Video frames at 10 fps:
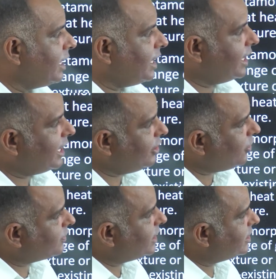in any
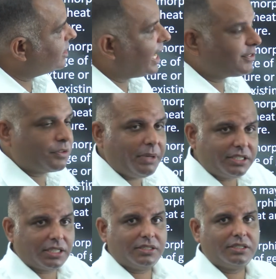of these
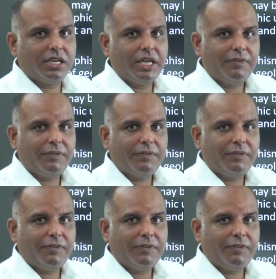transformations,